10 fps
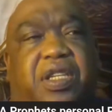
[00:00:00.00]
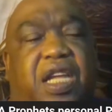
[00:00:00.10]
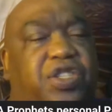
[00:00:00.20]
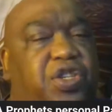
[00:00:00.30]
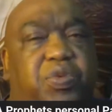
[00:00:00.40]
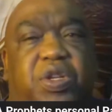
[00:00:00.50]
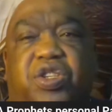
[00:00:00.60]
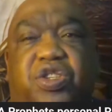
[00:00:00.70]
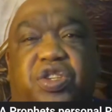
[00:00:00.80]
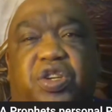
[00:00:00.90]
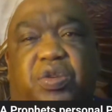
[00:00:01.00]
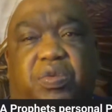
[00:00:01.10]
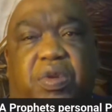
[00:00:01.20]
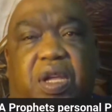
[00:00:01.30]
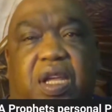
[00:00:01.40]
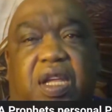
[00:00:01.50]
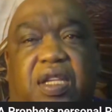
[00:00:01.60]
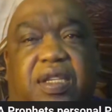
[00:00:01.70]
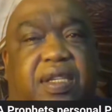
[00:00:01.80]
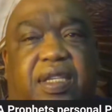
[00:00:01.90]
that you would do
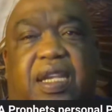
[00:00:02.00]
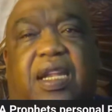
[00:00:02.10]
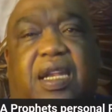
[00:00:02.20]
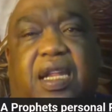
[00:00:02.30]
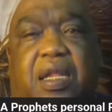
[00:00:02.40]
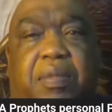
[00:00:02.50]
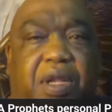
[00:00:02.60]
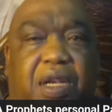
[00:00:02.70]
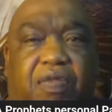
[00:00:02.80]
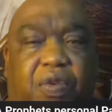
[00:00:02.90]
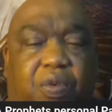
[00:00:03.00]
sitting in the middle of a